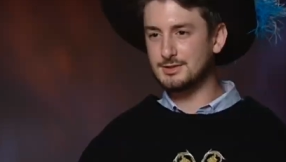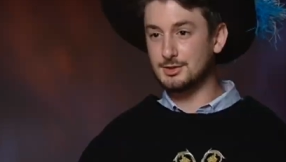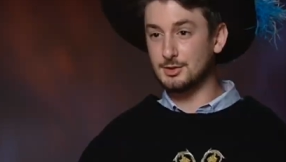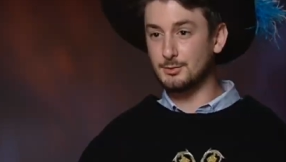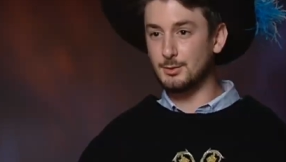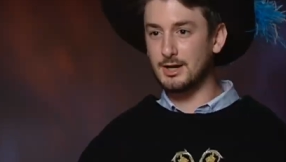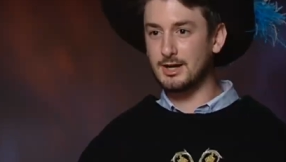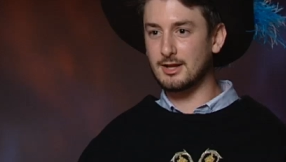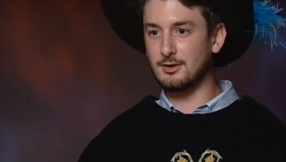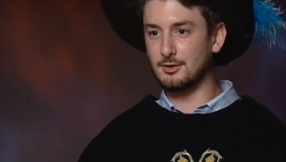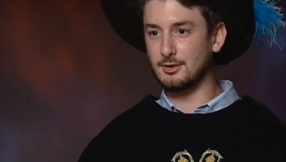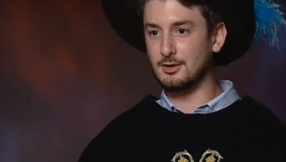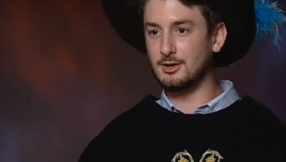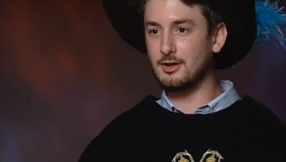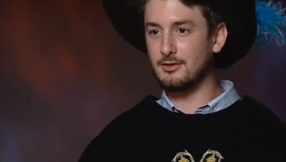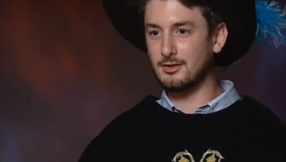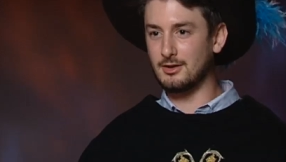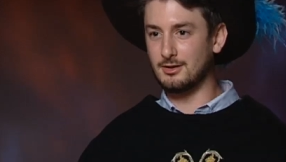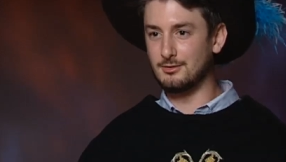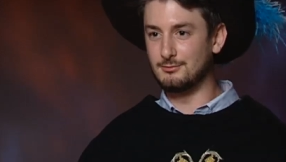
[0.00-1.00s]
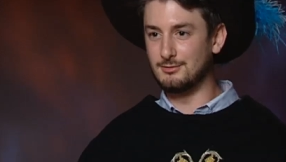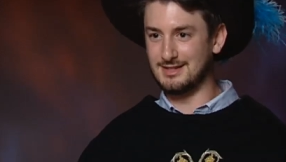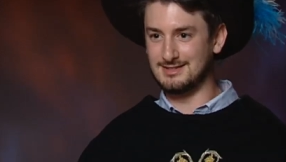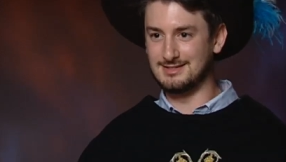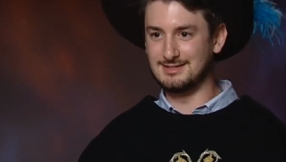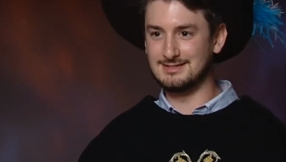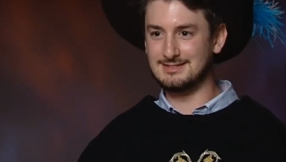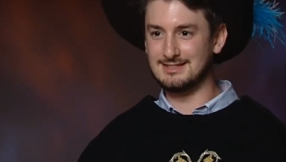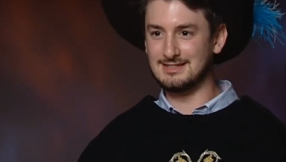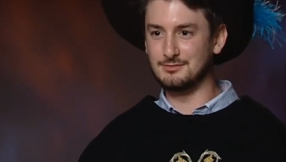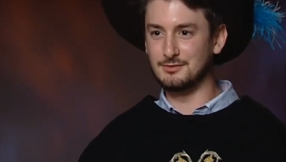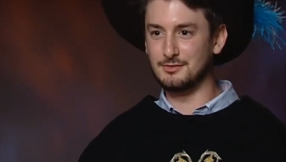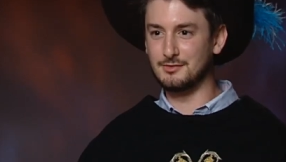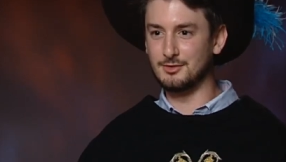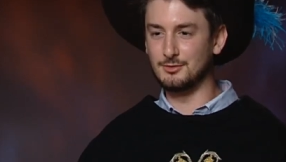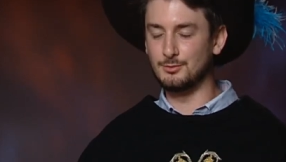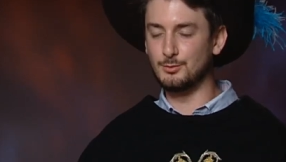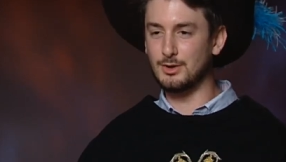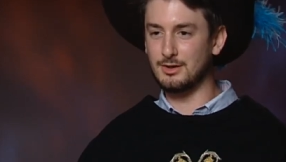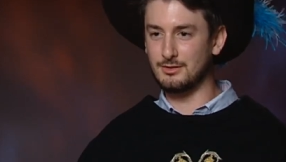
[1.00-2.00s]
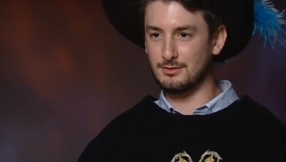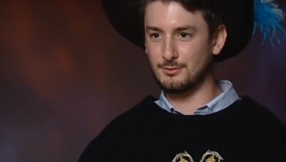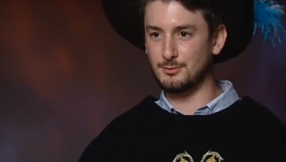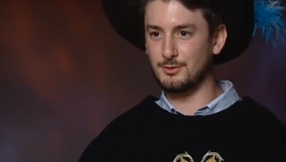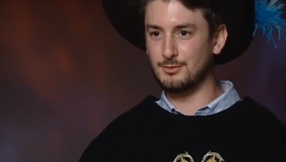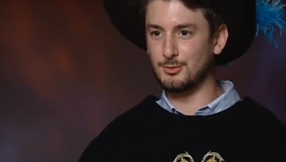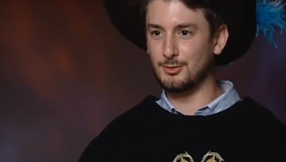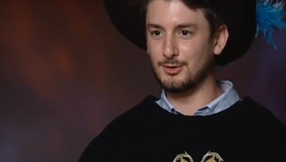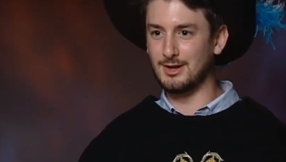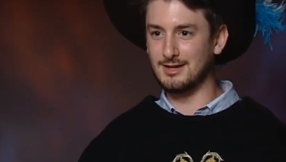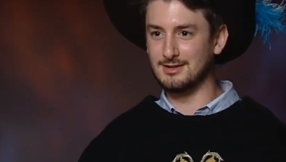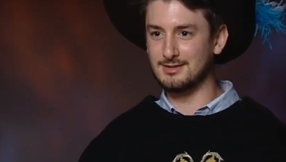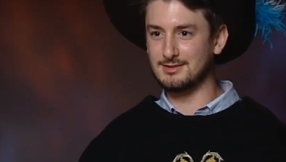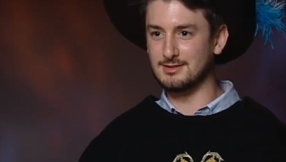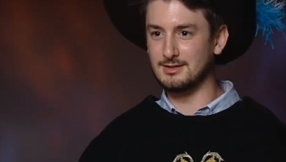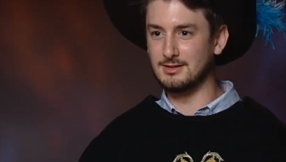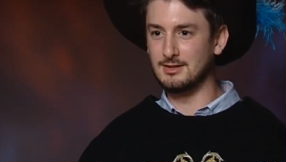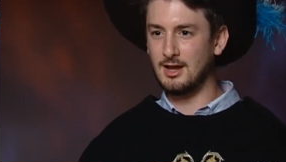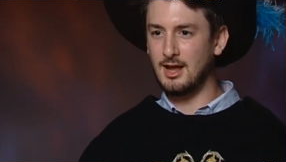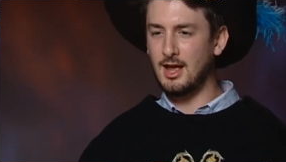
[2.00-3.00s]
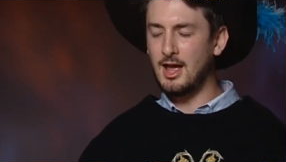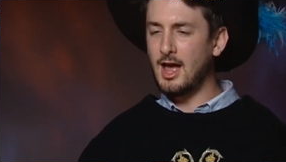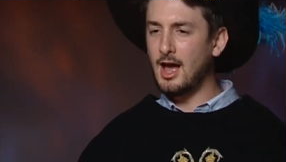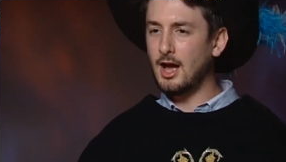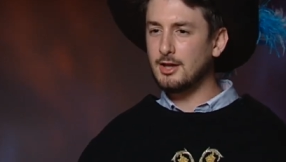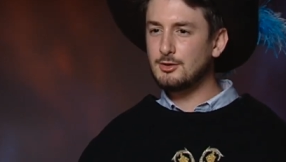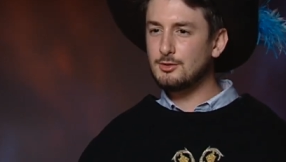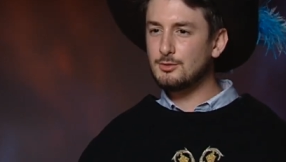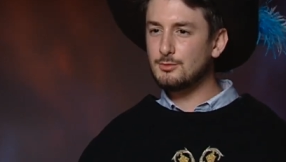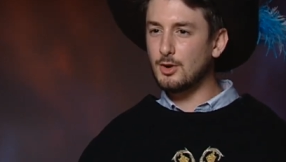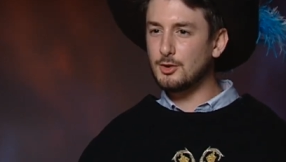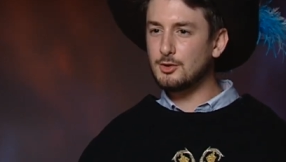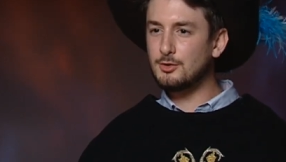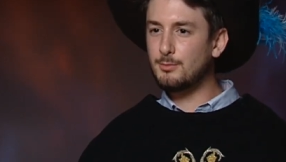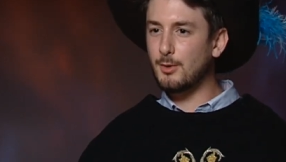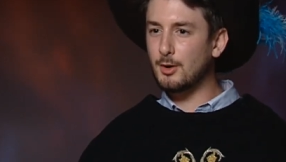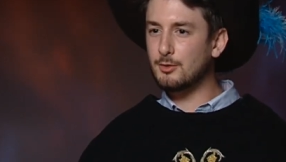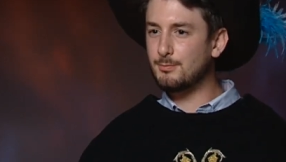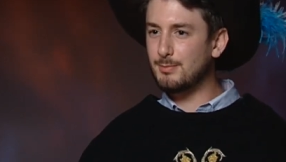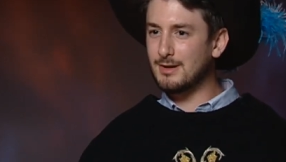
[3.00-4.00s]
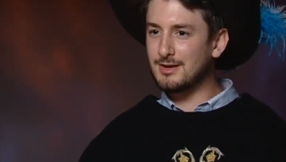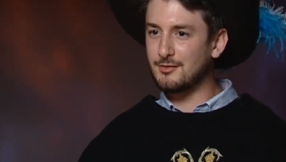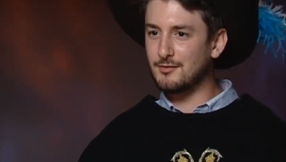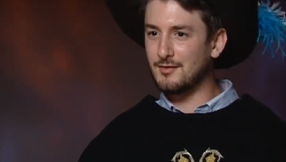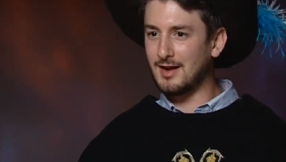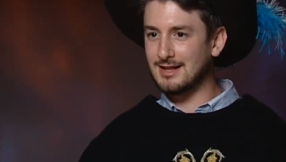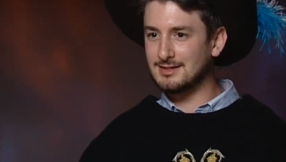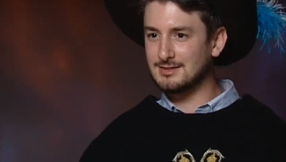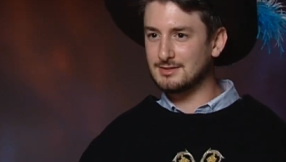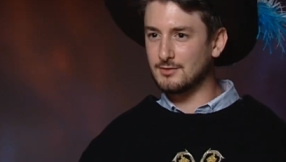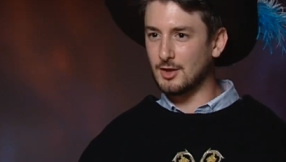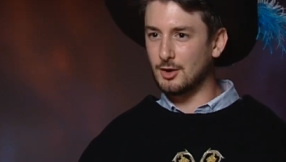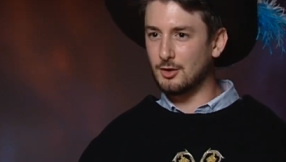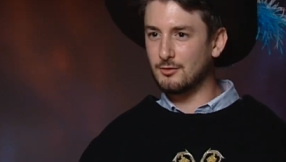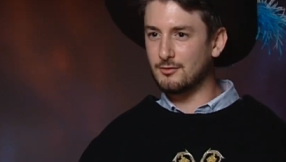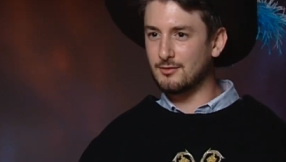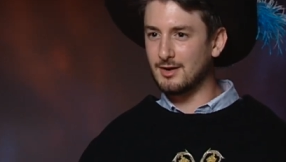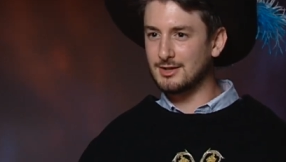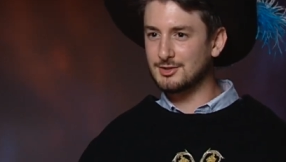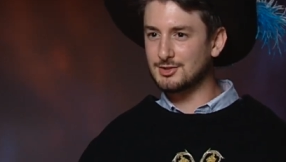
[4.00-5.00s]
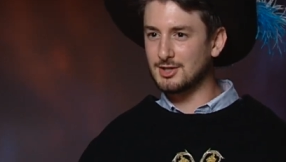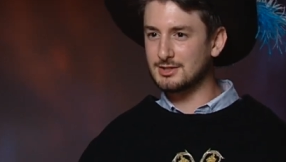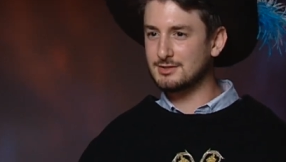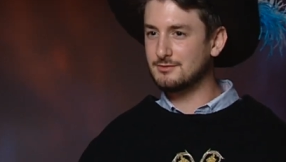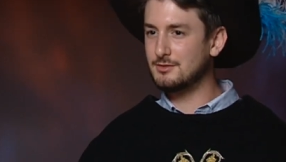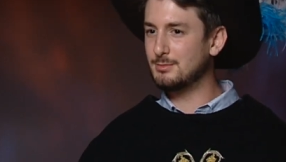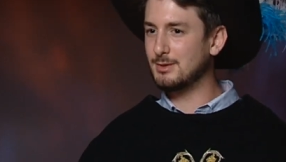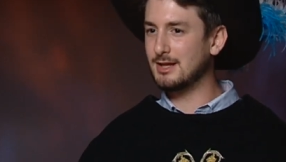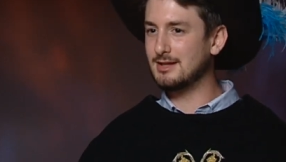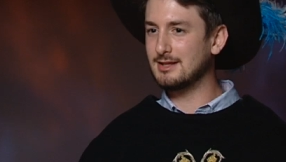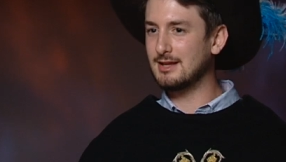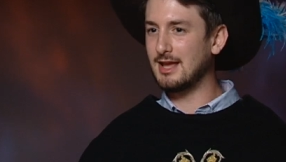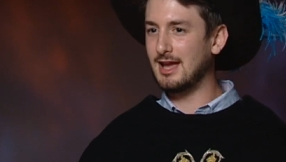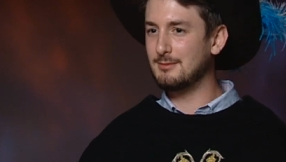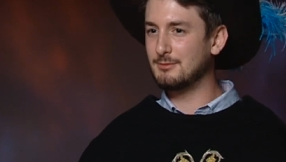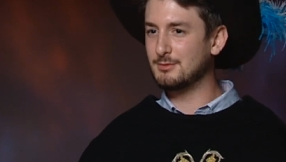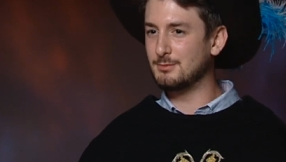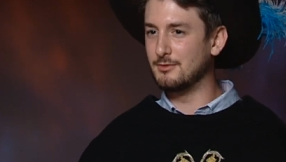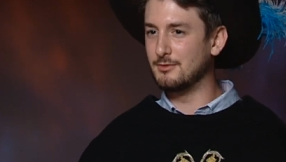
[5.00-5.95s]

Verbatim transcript: you're working on another Resident Evil film with, with yes. Paul Anderson. Are you are you both big fans of the whole franchise? Have you played the games